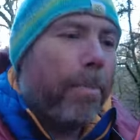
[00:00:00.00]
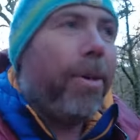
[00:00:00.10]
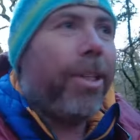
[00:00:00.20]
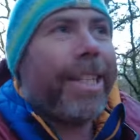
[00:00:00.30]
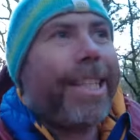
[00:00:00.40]

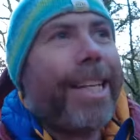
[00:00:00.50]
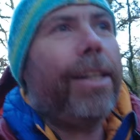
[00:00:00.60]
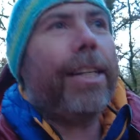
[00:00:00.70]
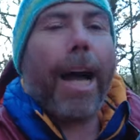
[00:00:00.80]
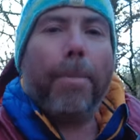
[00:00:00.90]
but they
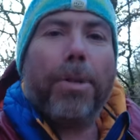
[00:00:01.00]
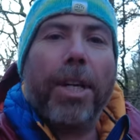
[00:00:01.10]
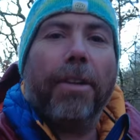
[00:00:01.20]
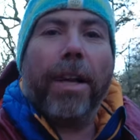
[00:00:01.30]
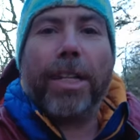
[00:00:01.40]
still
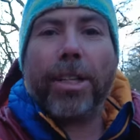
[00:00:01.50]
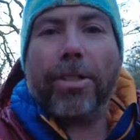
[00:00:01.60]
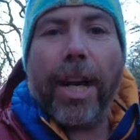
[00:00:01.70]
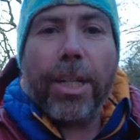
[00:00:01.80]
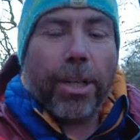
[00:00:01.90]
capture your
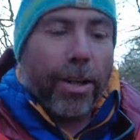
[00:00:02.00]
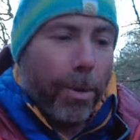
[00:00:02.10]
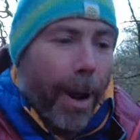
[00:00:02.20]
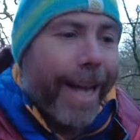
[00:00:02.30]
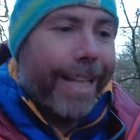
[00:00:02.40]
registration on
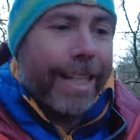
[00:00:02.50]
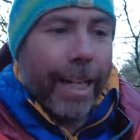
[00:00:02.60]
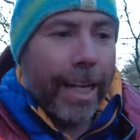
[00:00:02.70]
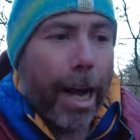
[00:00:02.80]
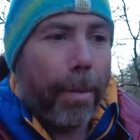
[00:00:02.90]
the way into
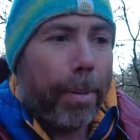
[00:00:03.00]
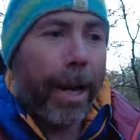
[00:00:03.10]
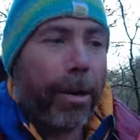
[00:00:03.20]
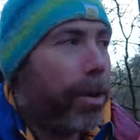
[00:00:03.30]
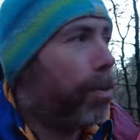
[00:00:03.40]
the car
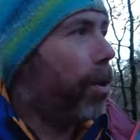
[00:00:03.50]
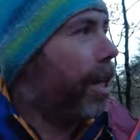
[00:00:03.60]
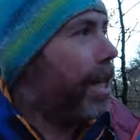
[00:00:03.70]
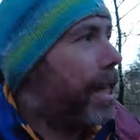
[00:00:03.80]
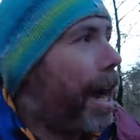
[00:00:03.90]
park with one
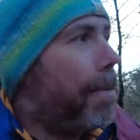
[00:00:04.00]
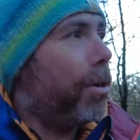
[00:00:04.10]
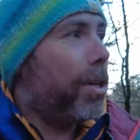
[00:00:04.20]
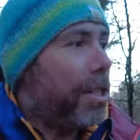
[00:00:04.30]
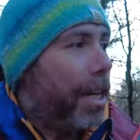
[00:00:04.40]
of these
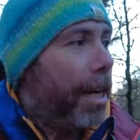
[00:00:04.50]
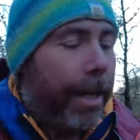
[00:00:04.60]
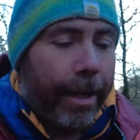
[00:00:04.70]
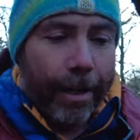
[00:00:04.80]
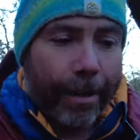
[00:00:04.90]
cameras.
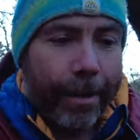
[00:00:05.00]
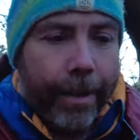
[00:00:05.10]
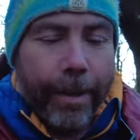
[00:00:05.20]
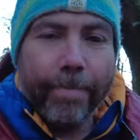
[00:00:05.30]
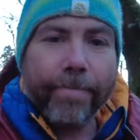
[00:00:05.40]

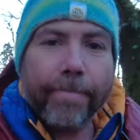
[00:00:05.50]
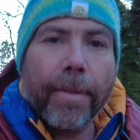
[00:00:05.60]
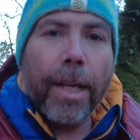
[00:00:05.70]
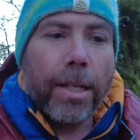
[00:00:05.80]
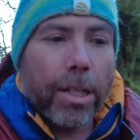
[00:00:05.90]

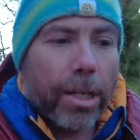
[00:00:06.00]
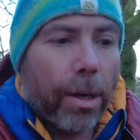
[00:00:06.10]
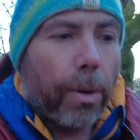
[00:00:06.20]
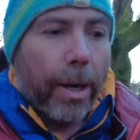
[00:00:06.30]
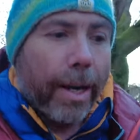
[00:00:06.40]

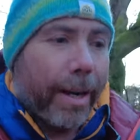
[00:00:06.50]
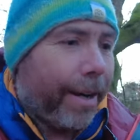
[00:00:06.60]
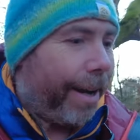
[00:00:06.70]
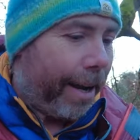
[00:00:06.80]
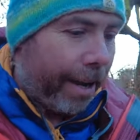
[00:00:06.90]
So uh,
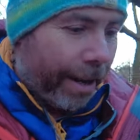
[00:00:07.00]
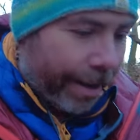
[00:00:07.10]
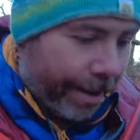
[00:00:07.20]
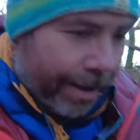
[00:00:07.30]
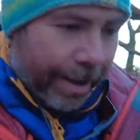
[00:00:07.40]

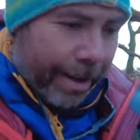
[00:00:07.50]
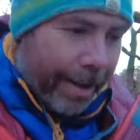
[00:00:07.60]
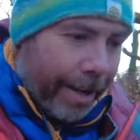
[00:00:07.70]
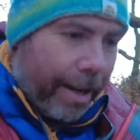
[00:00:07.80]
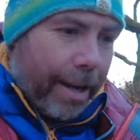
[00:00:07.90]

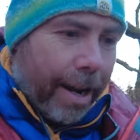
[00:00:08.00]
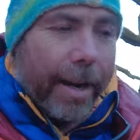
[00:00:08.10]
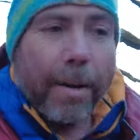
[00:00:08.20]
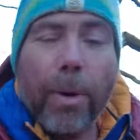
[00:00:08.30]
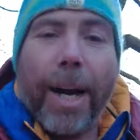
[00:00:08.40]

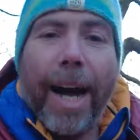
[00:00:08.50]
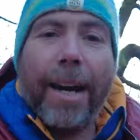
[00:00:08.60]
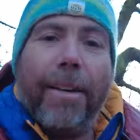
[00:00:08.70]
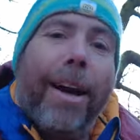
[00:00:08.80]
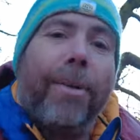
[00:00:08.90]
I didn't want to
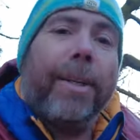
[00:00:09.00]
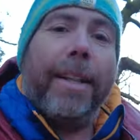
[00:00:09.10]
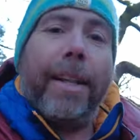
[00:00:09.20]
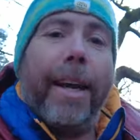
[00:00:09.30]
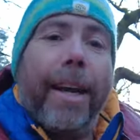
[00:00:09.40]
hang around
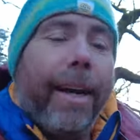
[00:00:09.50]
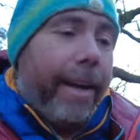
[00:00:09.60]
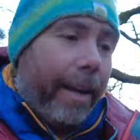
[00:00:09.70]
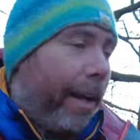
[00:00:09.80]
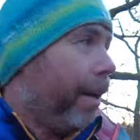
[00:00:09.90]
in there
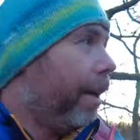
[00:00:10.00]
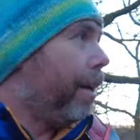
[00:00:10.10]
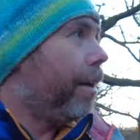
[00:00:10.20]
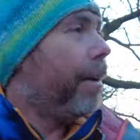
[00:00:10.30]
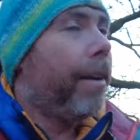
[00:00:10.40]

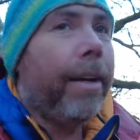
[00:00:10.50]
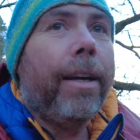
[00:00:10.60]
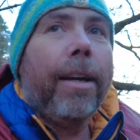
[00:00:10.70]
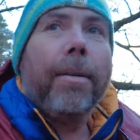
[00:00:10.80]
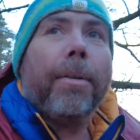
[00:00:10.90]

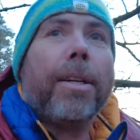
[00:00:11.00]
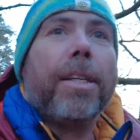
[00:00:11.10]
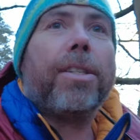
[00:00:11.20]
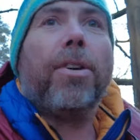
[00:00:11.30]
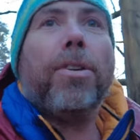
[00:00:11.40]
because
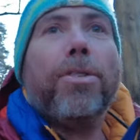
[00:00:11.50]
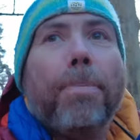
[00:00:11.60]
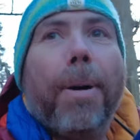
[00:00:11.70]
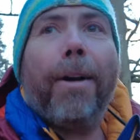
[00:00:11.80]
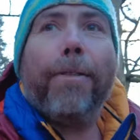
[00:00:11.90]
it's a
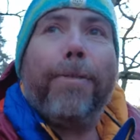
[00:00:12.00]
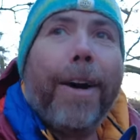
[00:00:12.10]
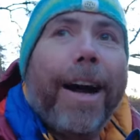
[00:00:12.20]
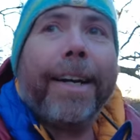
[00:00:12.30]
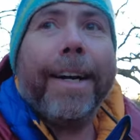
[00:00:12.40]
hundred pound
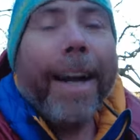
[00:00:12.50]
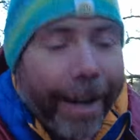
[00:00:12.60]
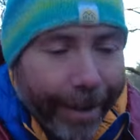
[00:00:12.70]
fine.